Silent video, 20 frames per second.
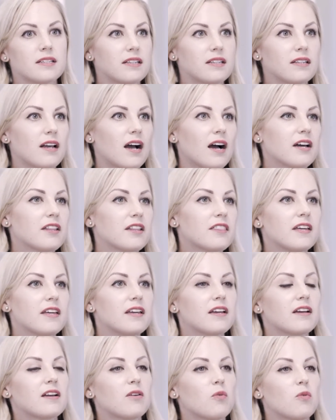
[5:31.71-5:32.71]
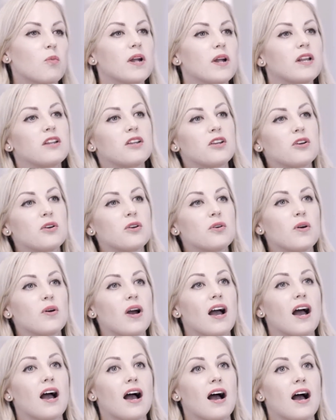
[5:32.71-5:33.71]
I think when you
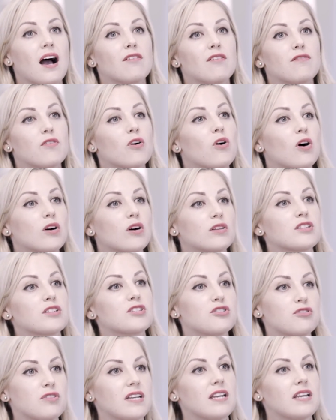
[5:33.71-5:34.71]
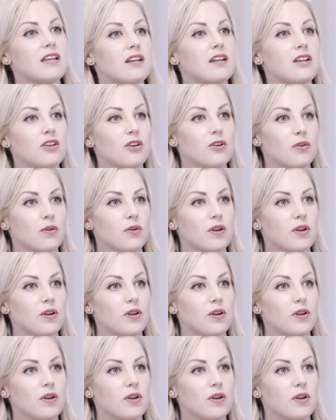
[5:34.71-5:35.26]
have artistry in you,